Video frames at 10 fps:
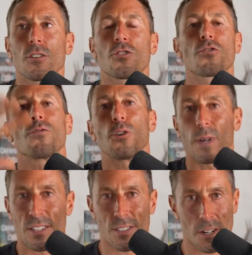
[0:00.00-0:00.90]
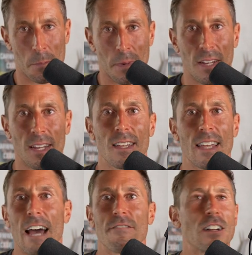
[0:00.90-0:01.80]
truism
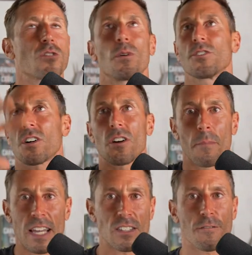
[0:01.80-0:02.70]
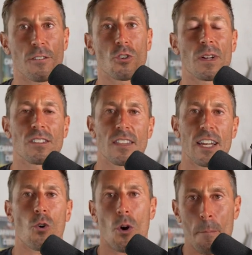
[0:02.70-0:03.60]
that vegetables are amazing for humans, that
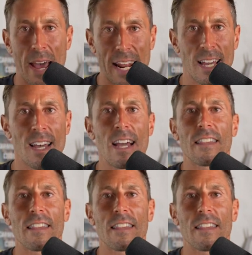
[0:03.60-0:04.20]
they are hormetic,